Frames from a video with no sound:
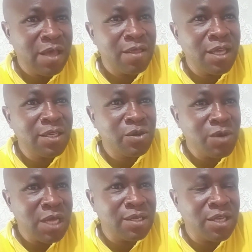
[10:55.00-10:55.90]
then
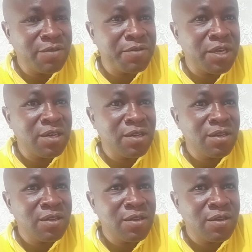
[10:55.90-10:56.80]
Suna is given
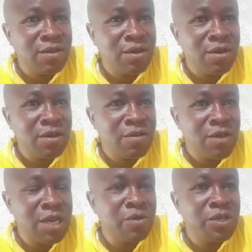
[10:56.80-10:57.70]

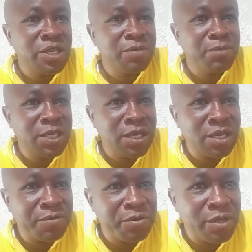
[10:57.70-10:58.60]
an ODM
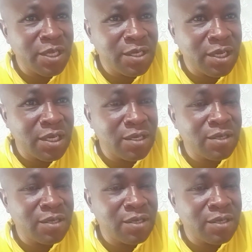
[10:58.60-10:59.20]
ticket for the Senate.